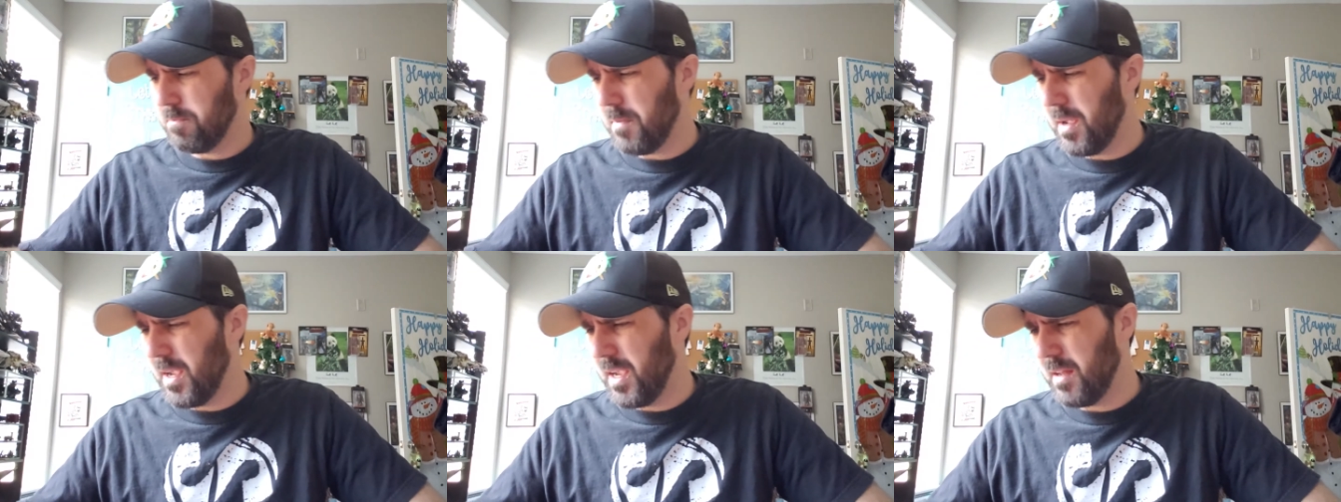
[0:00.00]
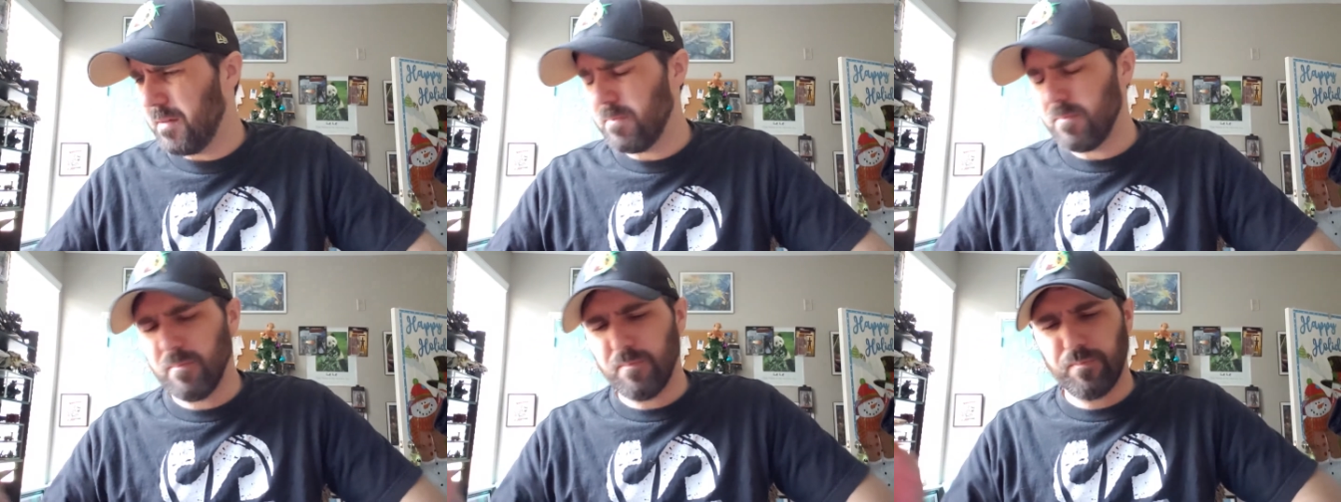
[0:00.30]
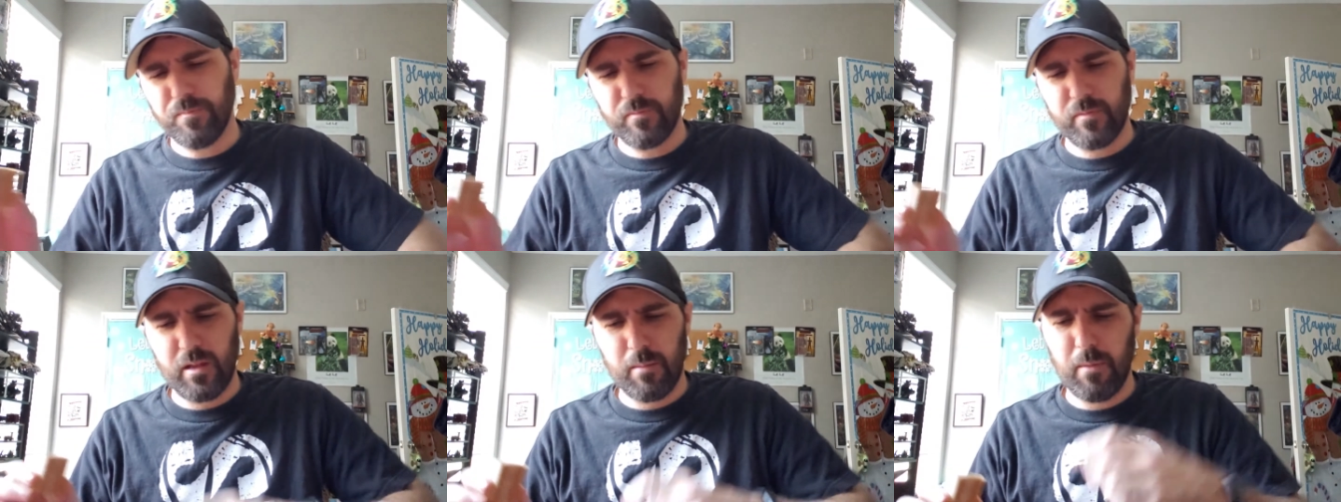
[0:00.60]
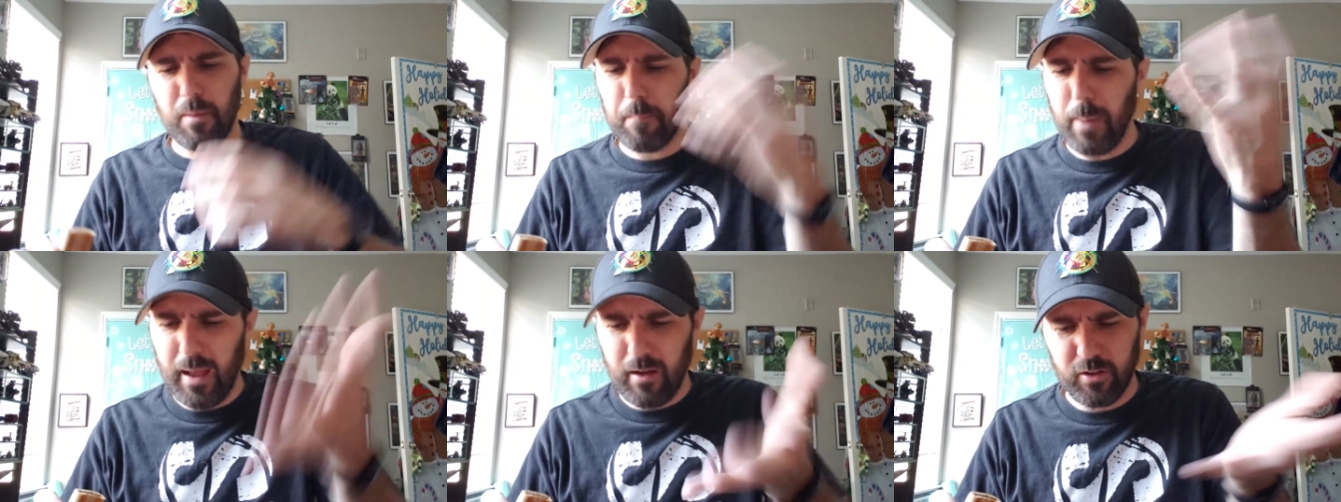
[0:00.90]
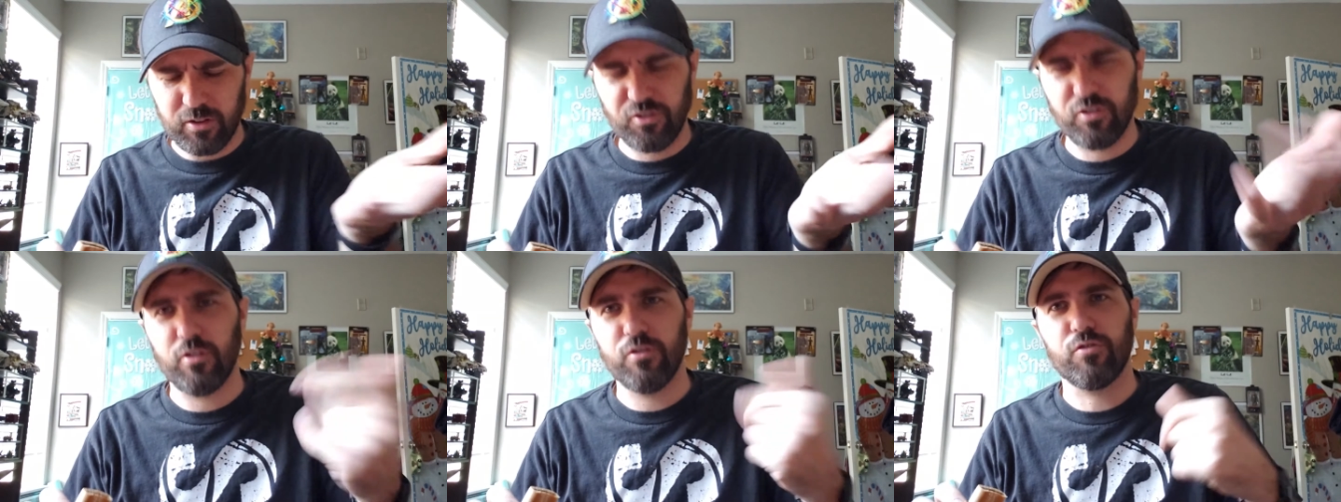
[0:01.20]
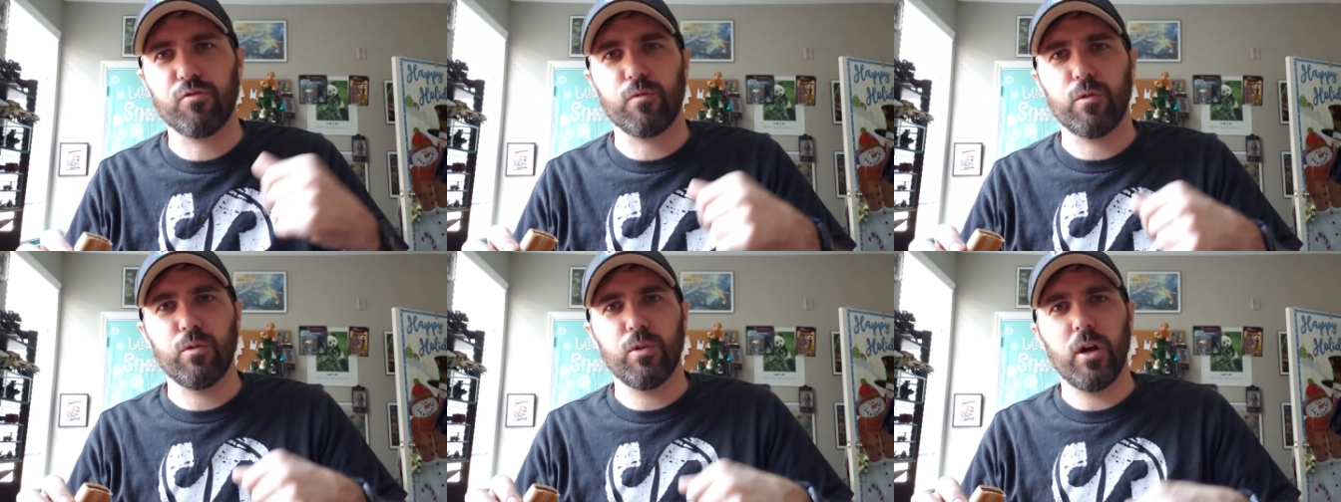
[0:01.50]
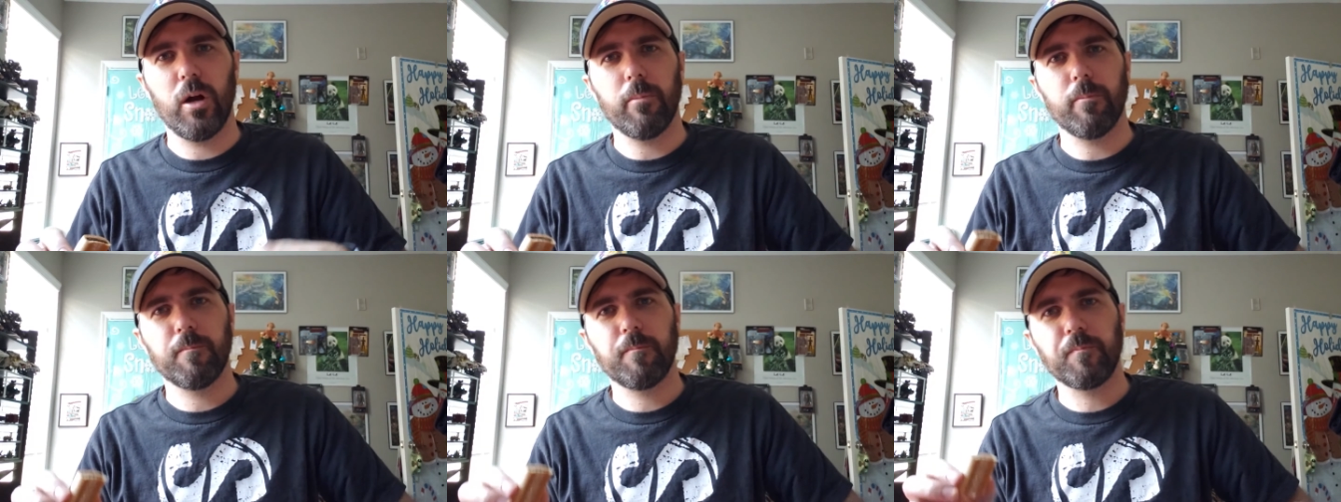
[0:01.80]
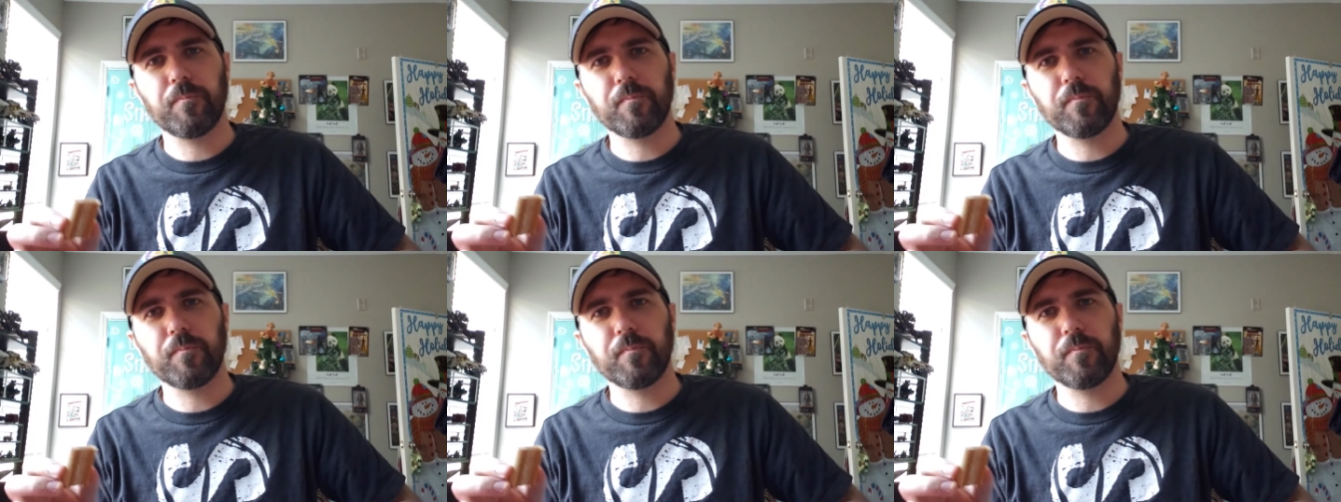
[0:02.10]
Man, my palate's all screwed up.